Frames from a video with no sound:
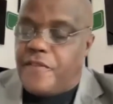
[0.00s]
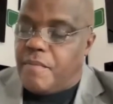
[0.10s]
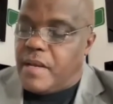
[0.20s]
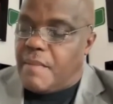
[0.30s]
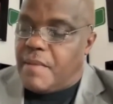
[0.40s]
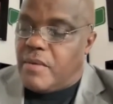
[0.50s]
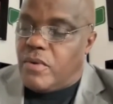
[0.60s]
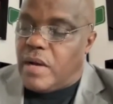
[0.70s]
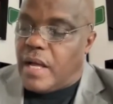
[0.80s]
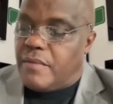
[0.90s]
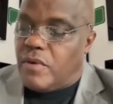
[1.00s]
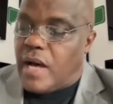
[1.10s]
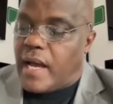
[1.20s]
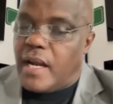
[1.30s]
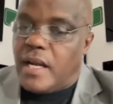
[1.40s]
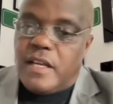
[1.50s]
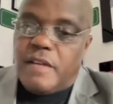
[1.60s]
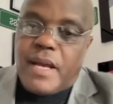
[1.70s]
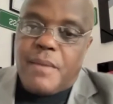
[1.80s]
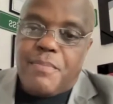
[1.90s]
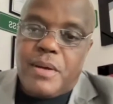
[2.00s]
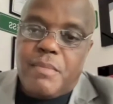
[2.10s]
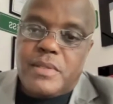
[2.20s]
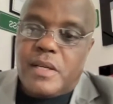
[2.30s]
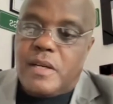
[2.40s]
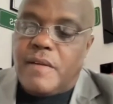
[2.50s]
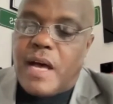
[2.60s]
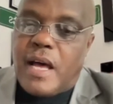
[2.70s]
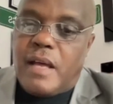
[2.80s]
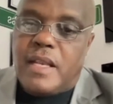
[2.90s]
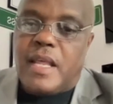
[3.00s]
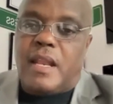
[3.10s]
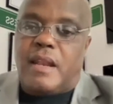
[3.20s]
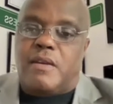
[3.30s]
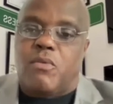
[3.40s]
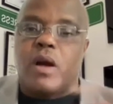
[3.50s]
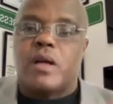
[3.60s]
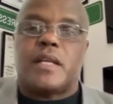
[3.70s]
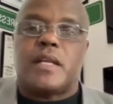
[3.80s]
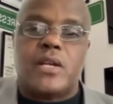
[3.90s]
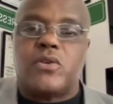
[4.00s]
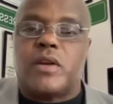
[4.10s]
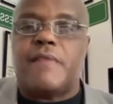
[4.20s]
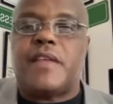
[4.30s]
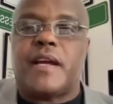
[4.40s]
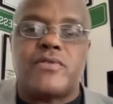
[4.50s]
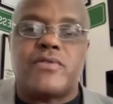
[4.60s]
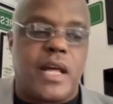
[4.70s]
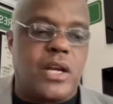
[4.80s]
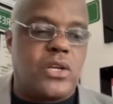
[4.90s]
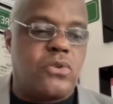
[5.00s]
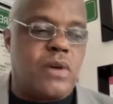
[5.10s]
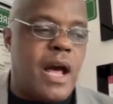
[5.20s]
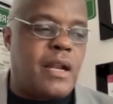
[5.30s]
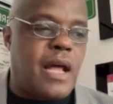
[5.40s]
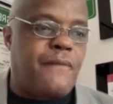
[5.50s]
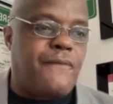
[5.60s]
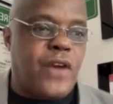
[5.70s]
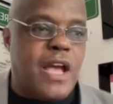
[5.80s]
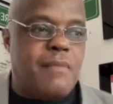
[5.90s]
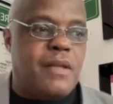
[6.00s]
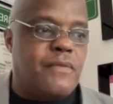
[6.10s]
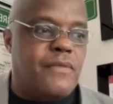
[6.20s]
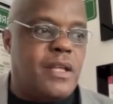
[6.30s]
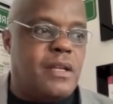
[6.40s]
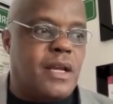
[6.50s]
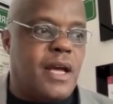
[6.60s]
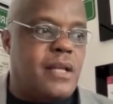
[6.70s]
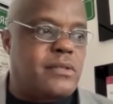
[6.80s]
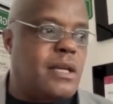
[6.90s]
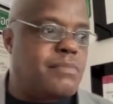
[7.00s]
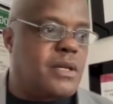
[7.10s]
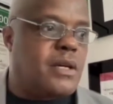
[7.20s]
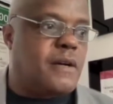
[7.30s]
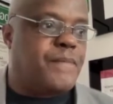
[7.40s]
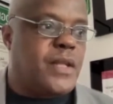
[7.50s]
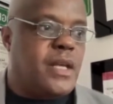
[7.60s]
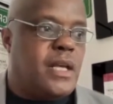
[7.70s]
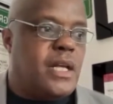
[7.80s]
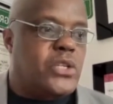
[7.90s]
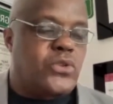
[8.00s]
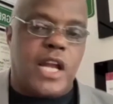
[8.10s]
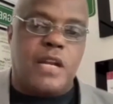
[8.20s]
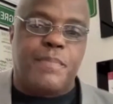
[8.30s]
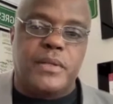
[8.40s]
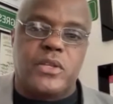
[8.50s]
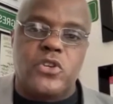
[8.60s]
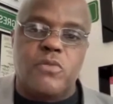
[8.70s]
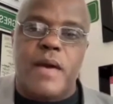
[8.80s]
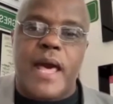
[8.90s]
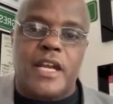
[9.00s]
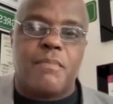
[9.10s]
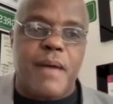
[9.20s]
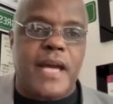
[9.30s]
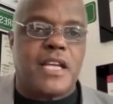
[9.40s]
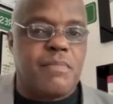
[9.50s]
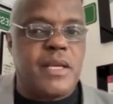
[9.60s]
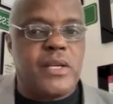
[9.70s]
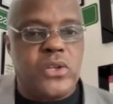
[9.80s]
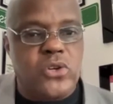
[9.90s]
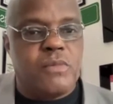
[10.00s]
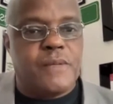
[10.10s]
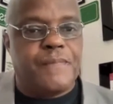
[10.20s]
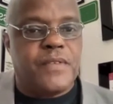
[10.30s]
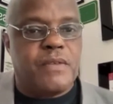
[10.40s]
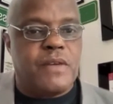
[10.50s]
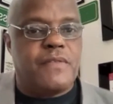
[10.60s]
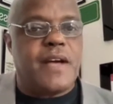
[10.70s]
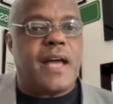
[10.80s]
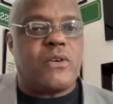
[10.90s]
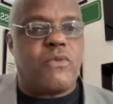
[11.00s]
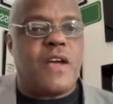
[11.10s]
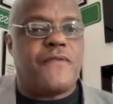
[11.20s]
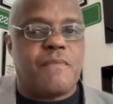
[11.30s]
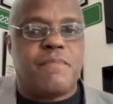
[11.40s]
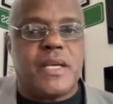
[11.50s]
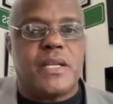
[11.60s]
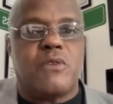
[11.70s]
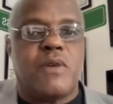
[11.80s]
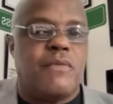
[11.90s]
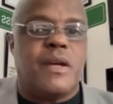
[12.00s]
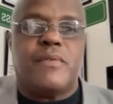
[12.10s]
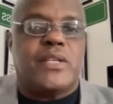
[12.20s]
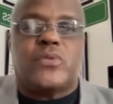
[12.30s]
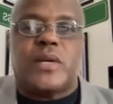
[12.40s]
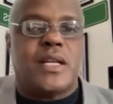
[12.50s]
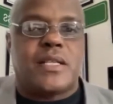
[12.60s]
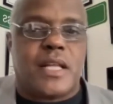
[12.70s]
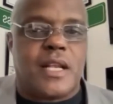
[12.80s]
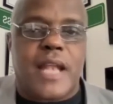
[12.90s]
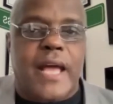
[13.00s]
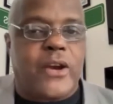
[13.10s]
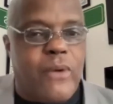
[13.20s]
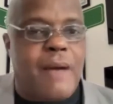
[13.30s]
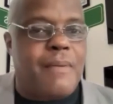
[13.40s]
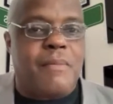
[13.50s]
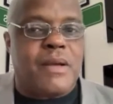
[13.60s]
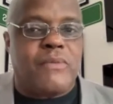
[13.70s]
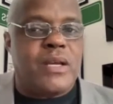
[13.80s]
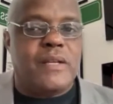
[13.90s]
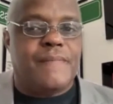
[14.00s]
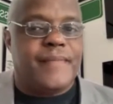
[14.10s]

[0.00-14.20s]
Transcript: for me, I mean, I kind of live by the premise of that the work that I do and everything I try to do, I frame it in the concept of trying to put the humanity back into being human. We've gotten away from being human. We treat each other like crap. I mean, we